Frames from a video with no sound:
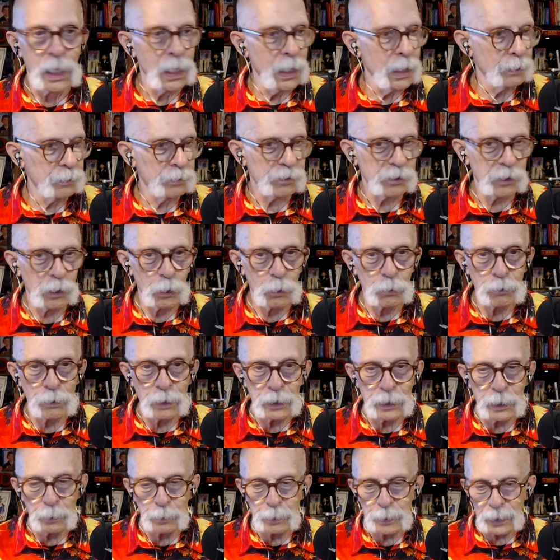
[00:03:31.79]
I am so
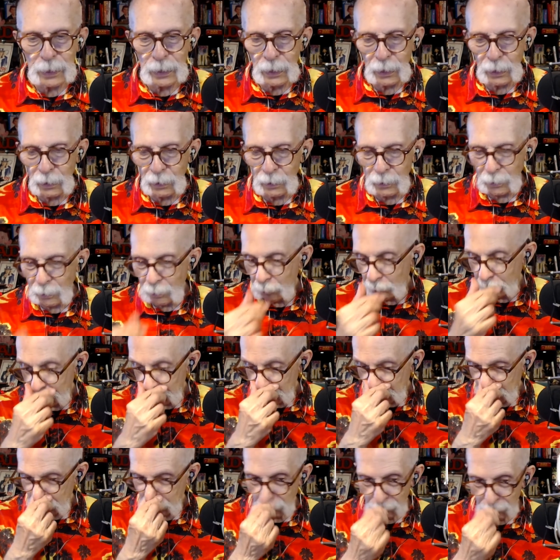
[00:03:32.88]
ready, pal. You're
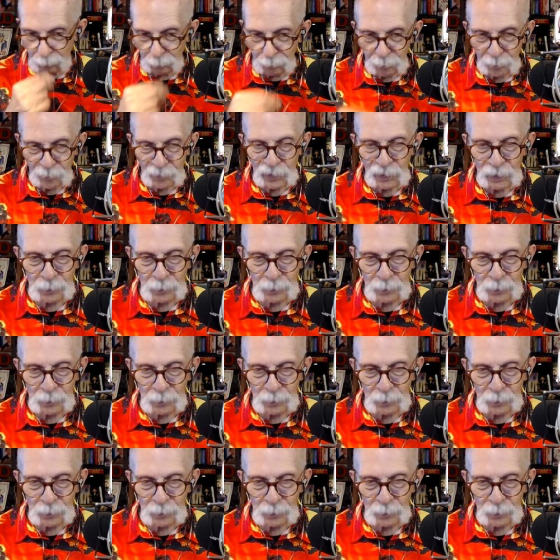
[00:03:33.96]
so ready.